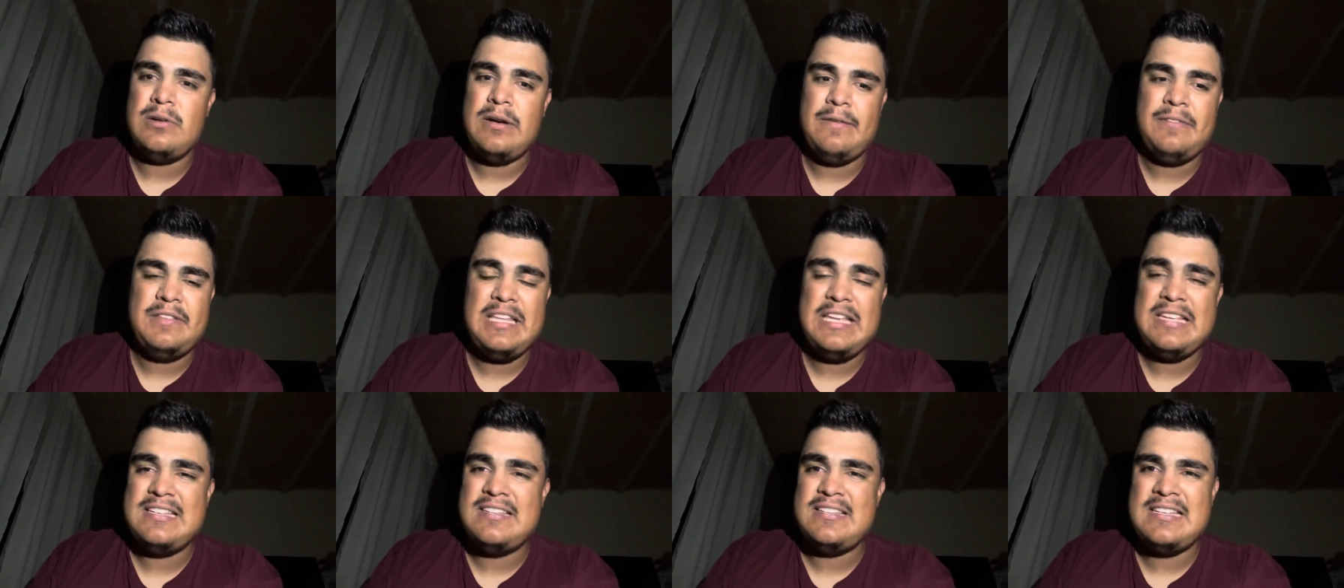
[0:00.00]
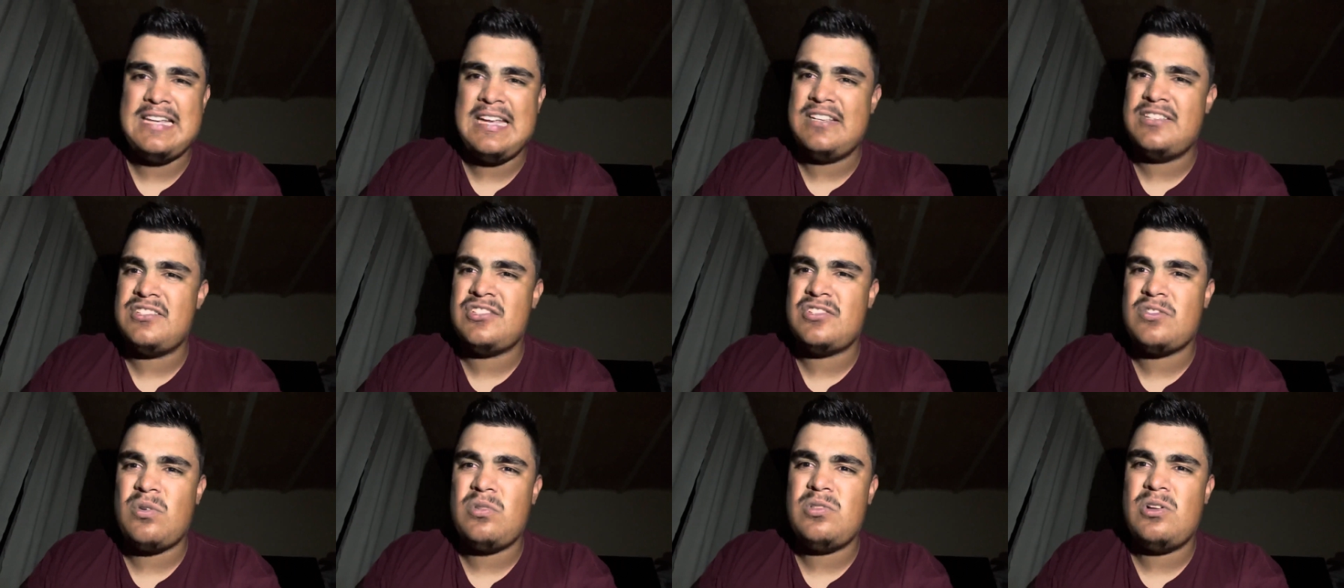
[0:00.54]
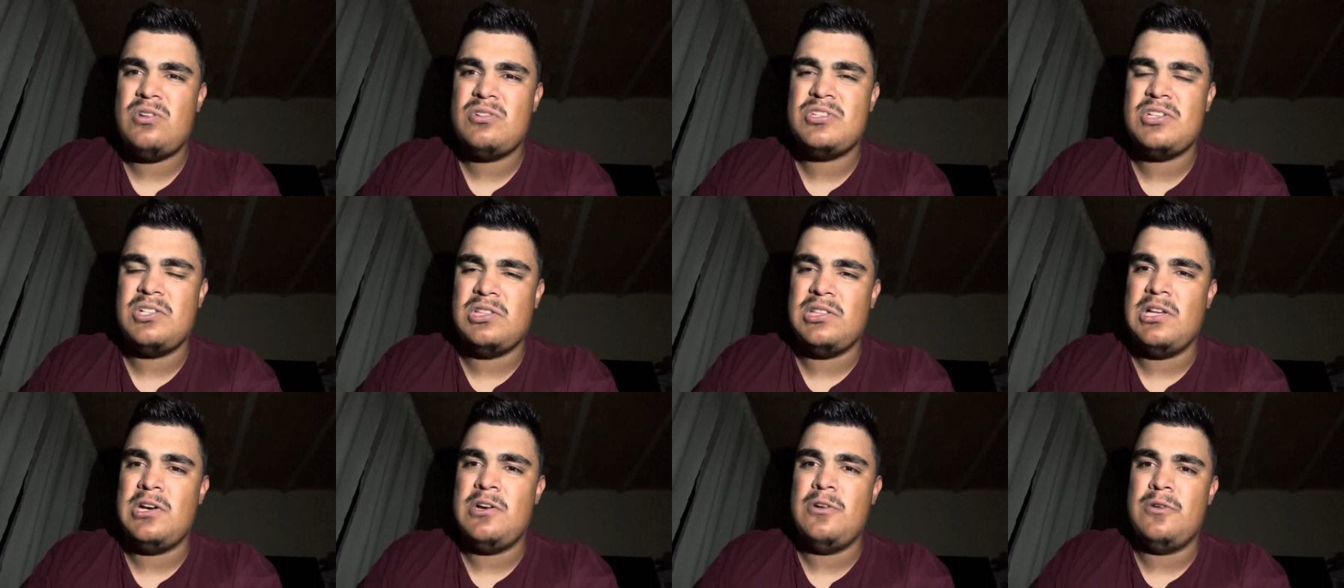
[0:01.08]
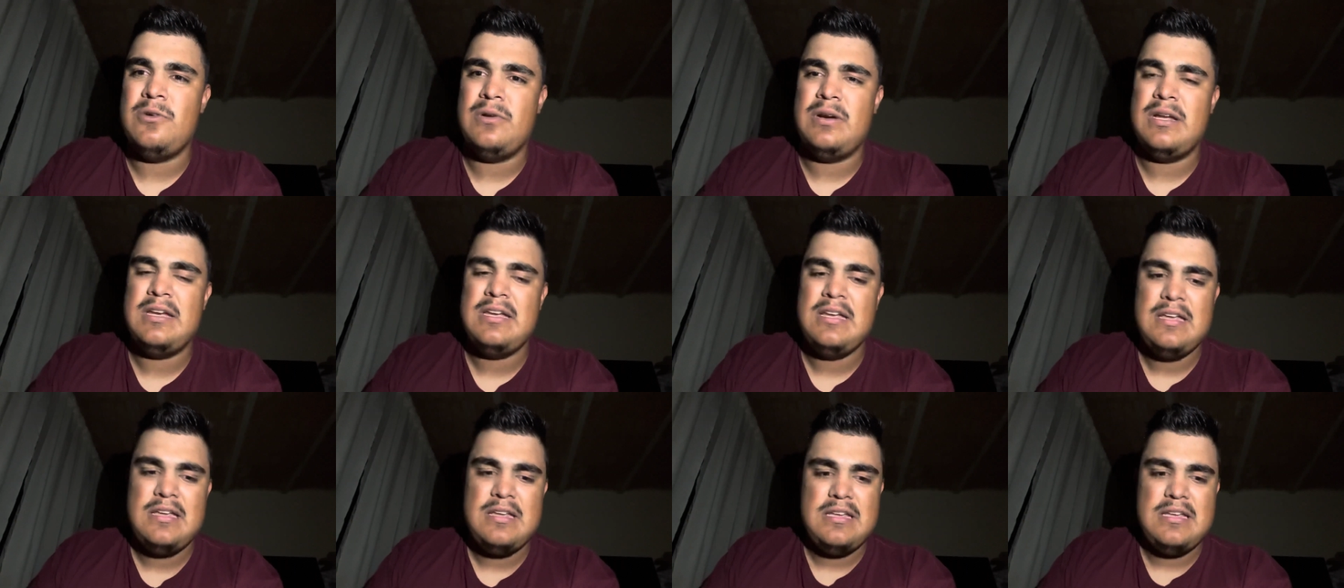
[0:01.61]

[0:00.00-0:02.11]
Everything takes so long to load.